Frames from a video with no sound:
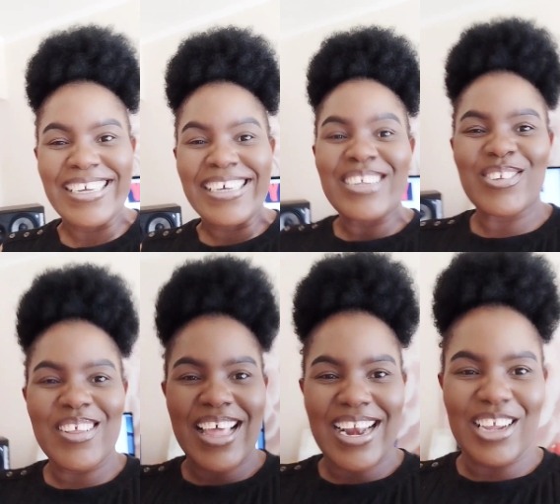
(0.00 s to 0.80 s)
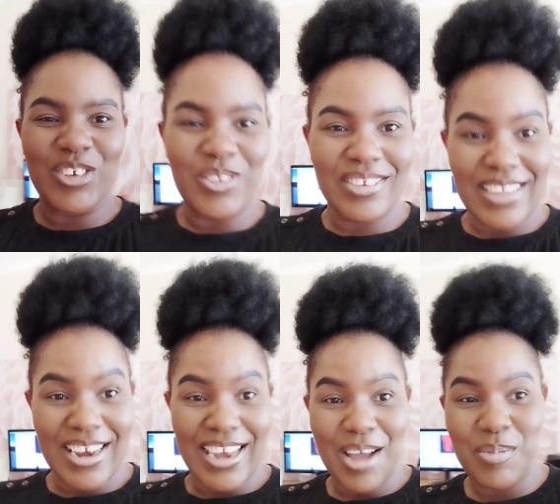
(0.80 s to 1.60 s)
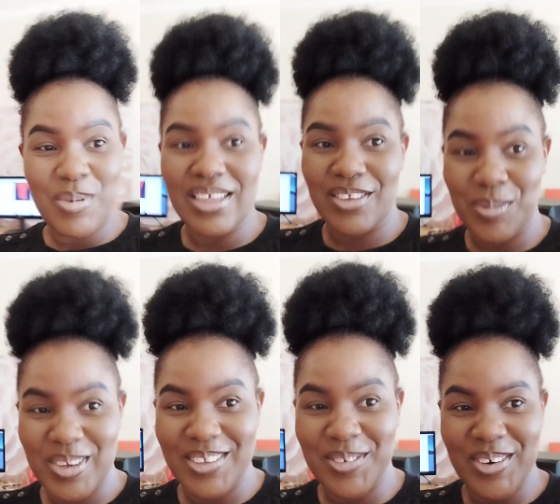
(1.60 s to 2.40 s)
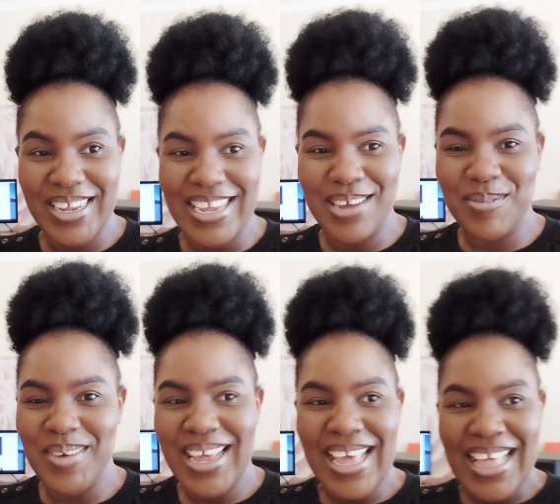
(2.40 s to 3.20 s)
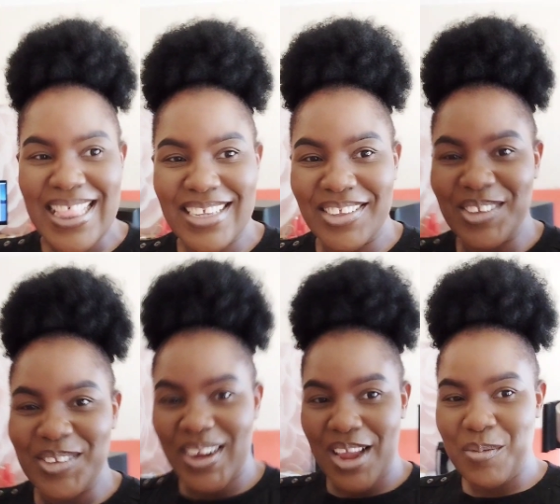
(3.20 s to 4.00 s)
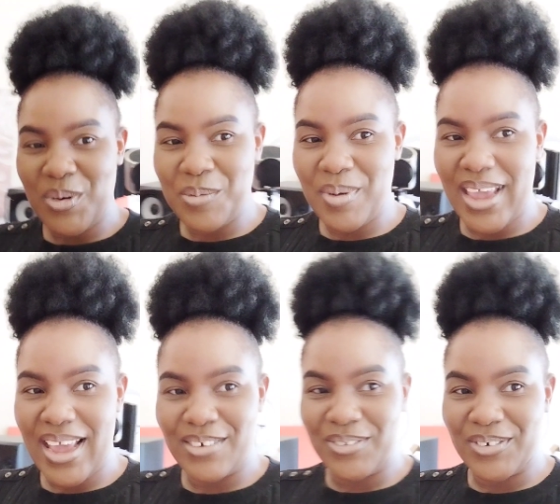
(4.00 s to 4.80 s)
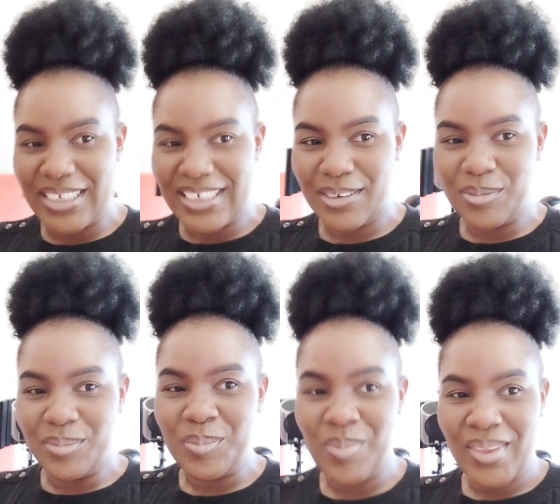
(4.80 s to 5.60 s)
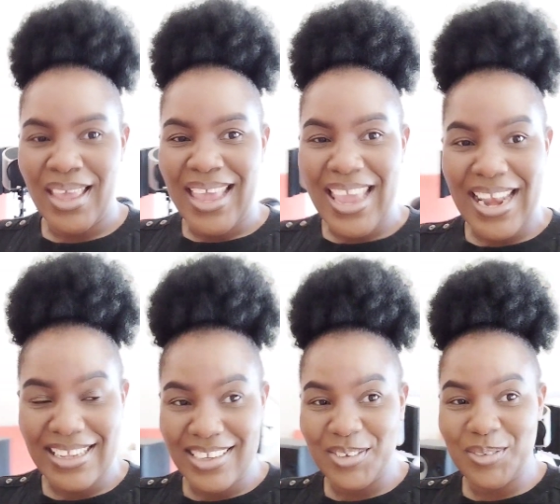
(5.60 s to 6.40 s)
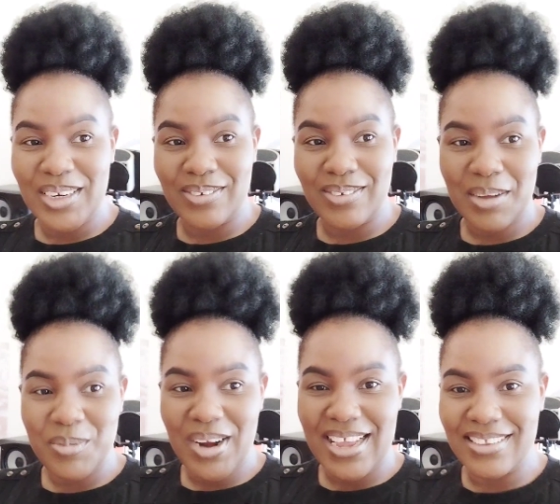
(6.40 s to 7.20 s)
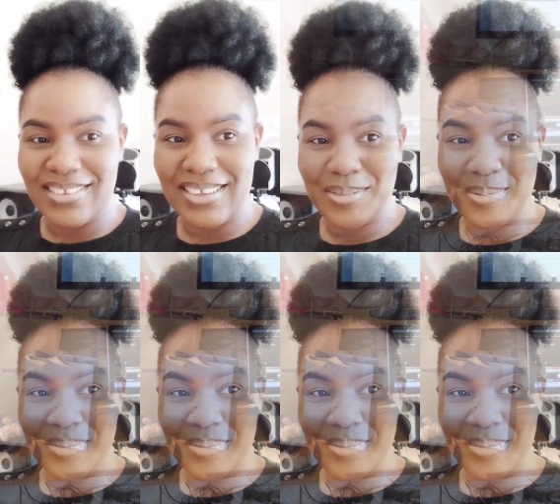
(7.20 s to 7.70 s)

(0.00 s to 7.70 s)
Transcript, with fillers: so that i should set up the space for him this is what i prepared for him and i just want to surprise him